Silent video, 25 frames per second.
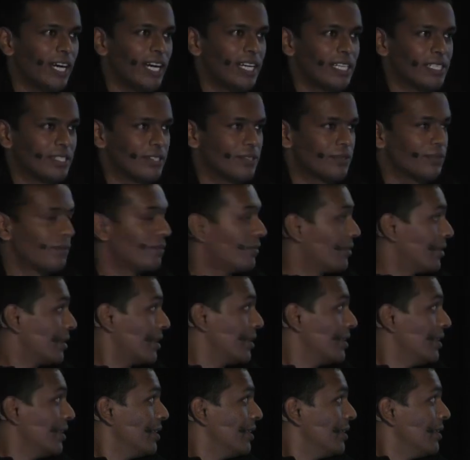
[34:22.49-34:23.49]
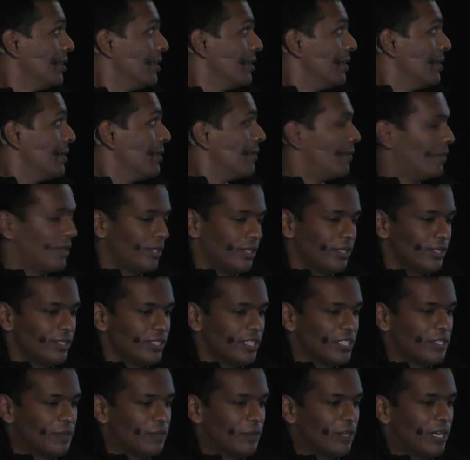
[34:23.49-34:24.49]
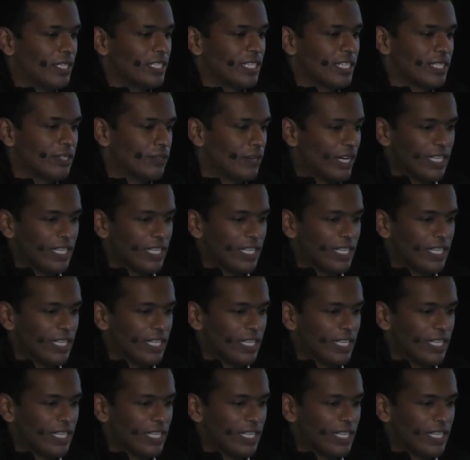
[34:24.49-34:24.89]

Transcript: guys for this project.